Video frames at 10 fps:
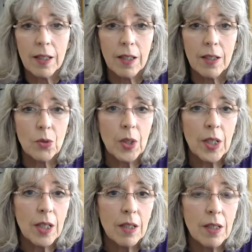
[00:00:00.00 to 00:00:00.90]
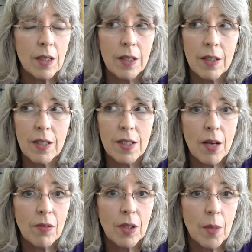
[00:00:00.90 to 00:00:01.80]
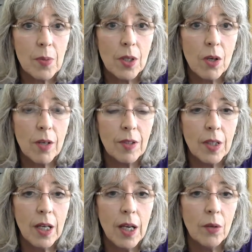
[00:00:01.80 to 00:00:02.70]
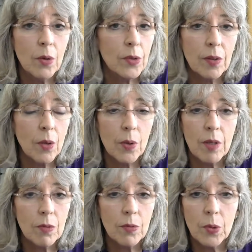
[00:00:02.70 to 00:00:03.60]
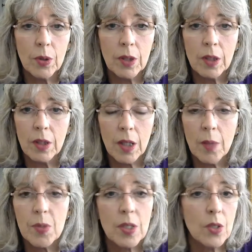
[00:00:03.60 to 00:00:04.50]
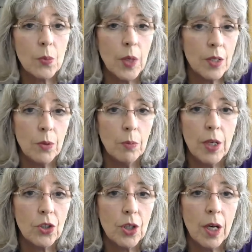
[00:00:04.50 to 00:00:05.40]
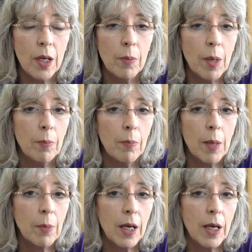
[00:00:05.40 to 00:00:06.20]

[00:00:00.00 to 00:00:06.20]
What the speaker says: drinking the 7 cups of coffee a day, or even 4 cups, is way too much. My body